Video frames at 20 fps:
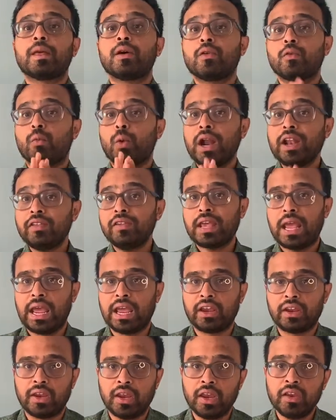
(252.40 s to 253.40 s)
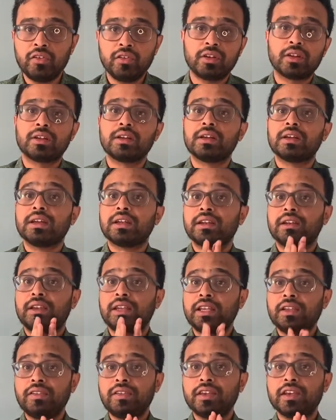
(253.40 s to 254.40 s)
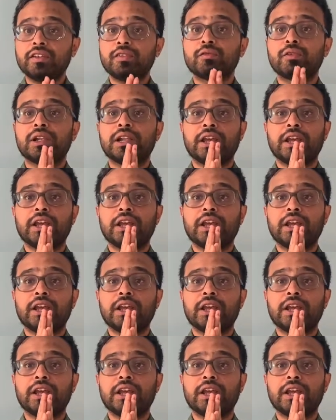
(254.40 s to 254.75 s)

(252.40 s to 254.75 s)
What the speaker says: Once engaged, TCS will